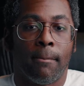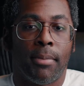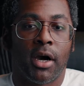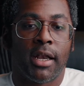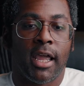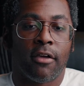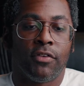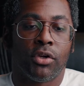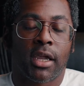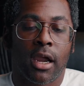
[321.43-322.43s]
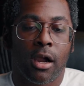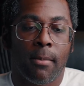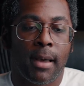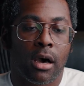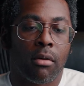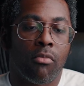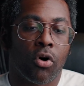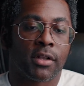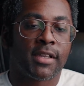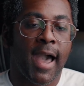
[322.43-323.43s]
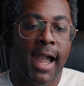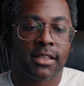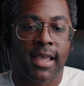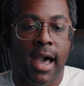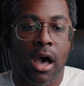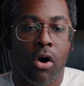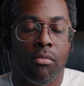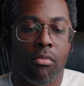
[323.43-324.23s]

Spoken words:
But if you care about a more tactile,